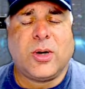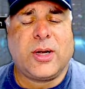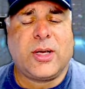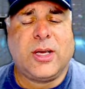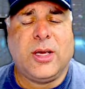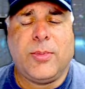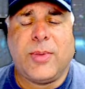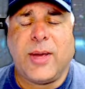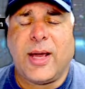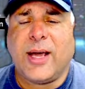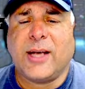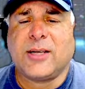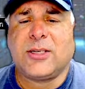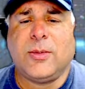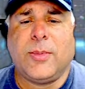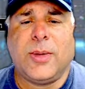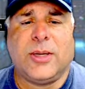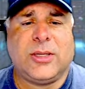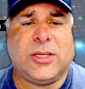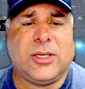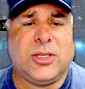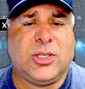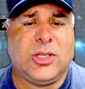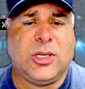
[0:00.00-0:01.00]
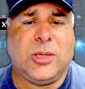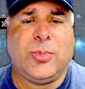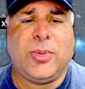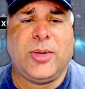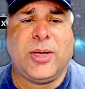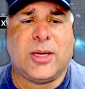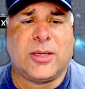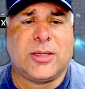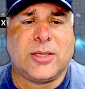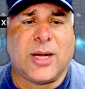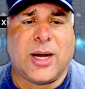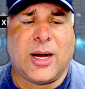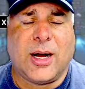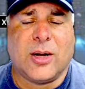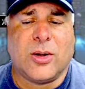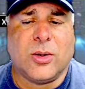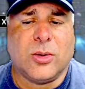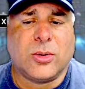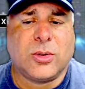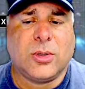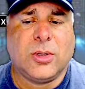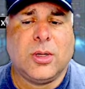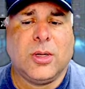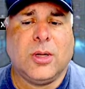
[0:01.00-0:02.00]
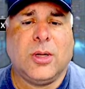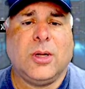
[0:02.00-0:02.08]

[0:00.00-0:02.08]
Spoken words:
that keep asking about these GPS dongles.